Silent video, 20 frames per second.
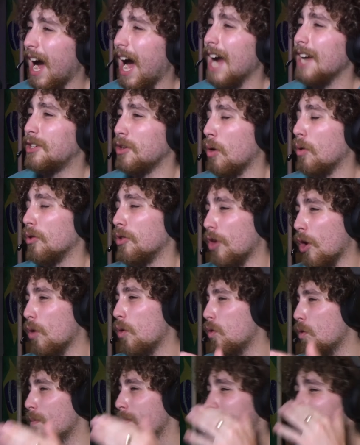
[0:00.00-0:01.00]
I don't
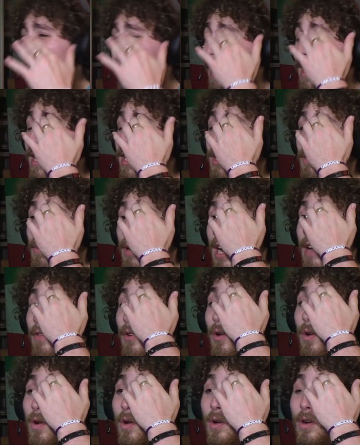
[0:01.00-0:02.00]
know who Mia is, but
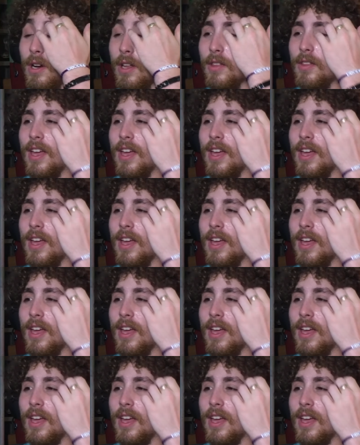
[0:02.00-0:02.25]
I've heard